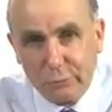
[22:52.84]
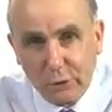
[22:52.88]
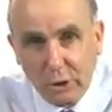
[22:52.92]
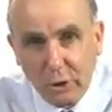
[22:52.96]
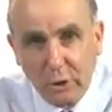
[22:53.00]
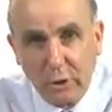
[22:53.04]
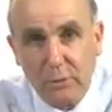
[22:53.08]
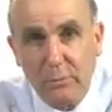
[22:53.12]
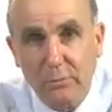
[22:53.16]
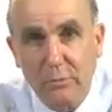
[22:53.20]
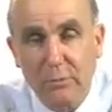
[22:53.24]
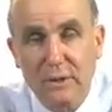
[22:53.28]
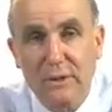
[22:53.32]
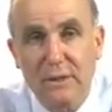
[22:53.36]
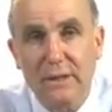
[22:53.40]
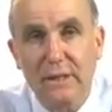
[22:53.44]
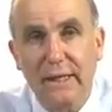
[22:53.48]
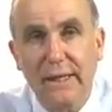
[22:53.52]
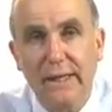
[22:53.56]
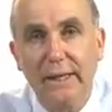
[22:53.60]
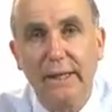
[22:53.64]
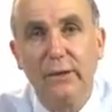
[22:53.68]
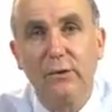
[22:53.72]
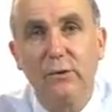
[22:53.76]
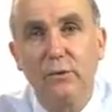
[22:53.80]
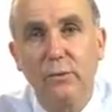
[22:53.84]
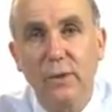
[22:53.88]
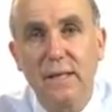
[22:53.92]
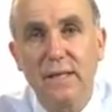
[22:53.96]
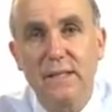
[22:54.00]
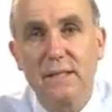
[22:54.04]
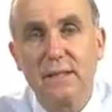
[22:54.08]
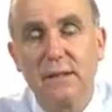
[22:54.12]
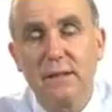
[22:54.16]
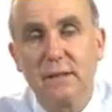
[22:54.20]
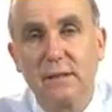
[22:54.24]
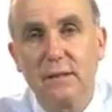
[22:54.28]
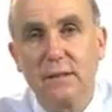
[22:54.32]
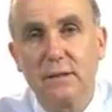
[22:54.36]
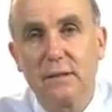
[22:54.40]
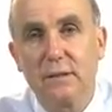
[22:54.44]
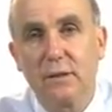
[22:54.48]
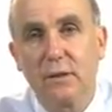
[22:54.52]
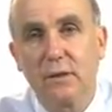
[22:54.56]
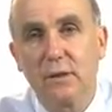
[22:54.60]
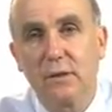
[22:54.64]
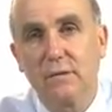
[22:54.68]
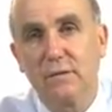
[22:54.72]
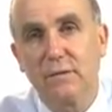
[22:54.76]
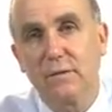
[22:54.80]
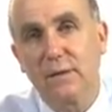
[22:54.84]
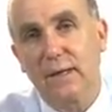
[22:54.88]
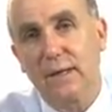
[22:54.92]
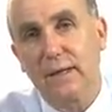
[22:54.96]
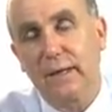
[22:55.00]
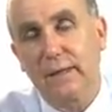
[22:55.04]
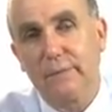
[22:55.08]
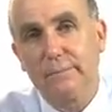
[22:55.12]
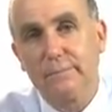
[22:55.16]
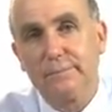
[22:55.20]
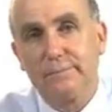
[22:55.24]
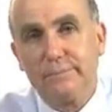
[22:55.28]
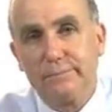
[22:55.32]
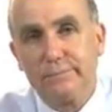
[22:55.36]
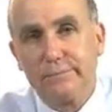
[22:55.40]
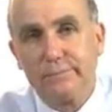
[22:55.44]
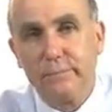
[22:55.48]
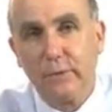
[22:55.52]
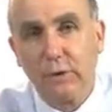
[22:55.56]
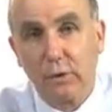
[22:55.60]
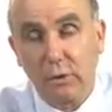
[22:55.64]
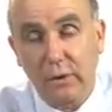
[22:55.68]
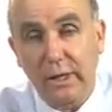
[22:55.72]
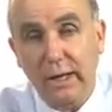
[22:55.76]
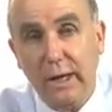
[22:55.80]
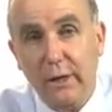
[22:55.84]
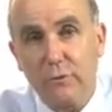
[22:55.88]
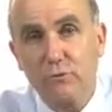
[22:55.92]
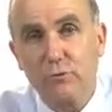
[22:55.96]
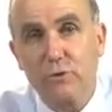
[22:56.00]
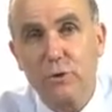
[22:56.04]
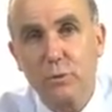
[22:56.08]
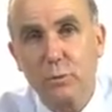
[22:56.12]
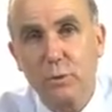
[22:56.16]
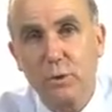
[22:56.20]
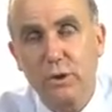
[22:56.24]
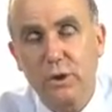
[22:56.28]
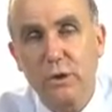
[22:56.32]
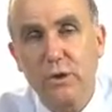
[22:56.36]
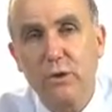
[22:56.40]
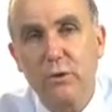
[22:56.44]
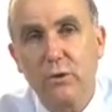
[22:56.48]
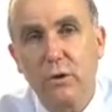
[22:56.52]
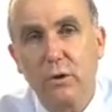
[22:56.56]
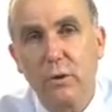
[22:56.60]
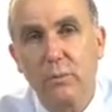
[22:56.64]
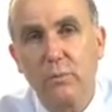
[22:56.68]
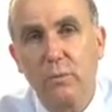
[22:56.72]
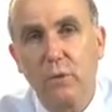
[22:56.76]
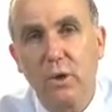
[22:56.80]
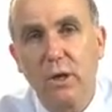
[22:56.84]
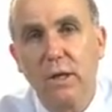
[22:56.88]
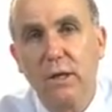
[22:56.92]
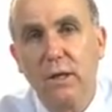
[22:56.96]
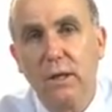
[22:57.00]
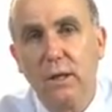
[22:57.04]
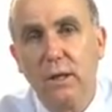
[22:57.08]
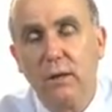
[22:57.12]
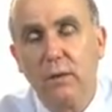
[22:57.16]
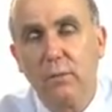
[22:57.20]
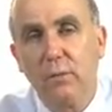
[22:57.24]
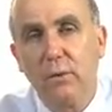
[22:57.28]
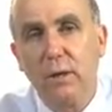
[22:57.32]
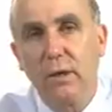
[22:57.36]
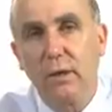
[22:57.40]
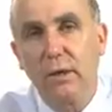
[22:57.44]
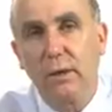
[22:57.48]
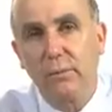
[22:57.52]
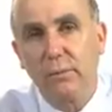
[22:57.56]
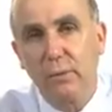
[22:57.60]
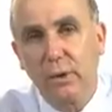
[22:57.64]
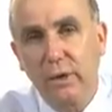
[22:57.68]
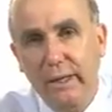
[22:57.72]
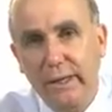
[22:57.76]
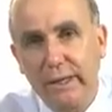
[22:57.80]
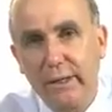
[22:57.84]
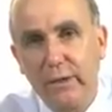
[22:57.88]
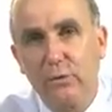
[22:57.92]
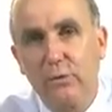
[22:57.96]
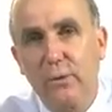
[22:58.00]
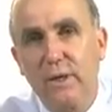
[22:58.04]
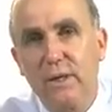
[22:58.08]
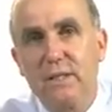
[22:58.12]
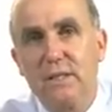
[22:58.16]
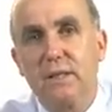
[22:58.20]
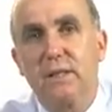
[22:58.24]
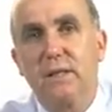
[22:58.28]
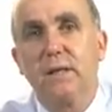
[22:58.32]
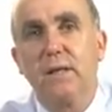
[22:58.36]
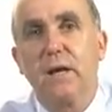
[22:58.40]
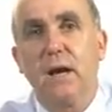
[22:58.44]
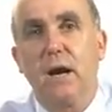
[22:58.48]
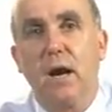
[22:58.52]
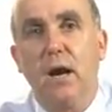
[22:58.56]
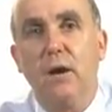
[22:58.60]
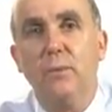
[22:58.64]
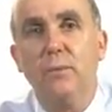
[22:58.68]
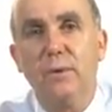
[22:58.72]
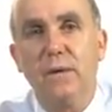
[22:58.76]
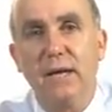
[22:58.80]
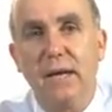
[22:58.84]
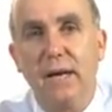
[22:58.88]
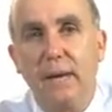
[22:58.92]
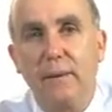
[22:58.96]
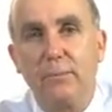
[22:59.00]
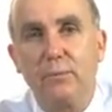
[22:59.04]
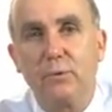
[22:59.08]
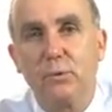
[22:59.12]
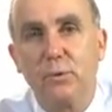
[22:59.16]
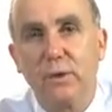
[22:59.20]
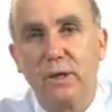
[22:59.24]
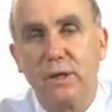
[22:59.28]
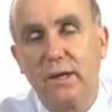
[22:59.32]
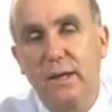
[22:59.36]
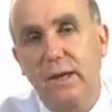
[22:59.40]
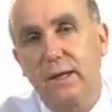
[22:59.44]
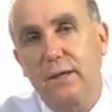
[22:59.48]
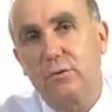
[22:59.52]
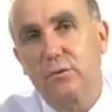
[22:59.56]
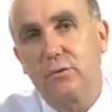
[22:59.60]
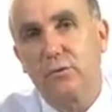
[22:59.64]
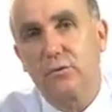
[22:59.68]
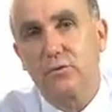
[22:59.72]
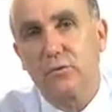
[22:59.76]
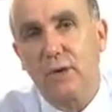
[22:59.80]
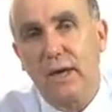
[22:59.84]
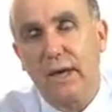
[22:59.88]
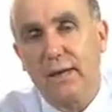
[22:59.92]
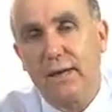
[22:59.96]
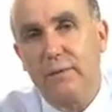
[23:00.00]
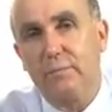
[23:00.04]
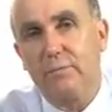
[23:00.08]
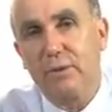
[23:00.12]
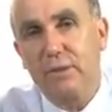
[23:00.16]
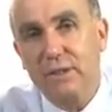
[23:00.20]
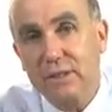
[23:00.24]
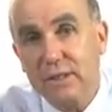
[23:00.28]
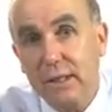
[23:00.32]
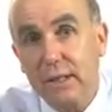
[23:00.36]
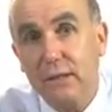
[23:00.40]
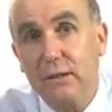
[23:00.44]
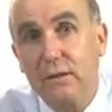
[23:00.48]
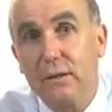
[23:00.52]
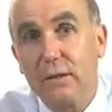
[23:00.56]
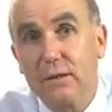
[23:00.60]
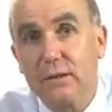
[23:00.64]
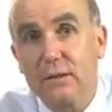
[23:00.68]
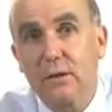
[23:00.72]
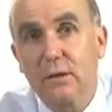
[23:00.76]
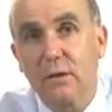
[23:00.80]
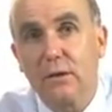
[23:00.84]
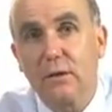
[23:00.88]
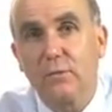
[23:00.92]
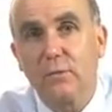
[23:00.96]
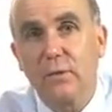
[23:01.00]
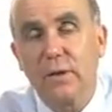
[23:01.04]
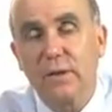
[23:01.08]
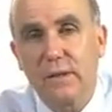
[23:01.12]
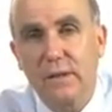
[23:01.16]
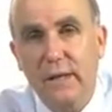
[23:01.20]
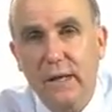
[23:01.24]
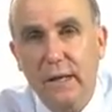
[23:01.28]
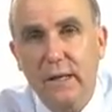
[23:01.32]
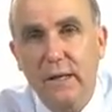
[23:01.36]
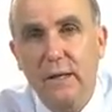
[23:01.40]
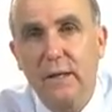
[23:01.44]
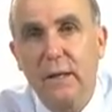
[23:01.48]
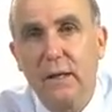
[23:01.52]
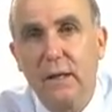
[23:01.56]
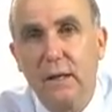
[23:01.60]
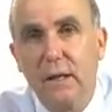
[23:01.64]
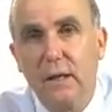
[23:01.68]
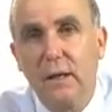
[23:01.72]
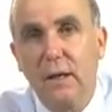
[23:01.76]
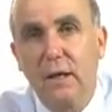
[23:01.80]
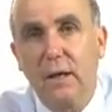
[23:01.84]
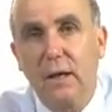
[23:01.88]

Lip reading: Europe was increasingly sort of, or countries within Europe were increasingly opening up to international trade, particularly sort of within